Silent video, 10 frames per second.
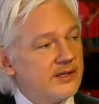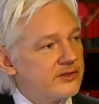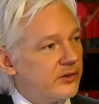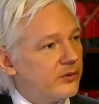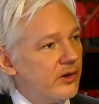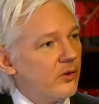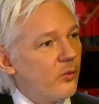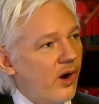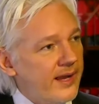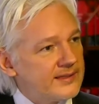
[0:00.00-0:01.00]
So
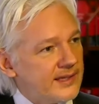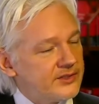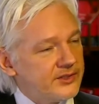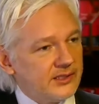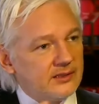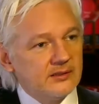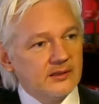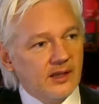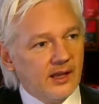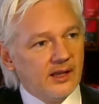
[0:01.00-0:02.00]
why such a
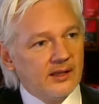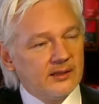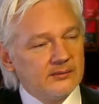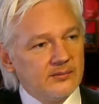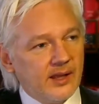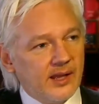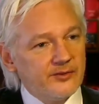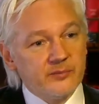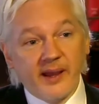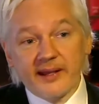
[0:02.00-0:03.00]

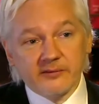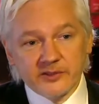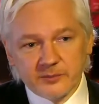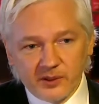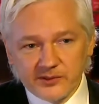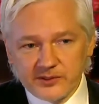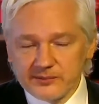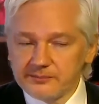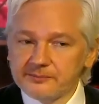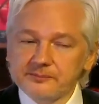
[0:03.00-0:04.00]
dramatic response?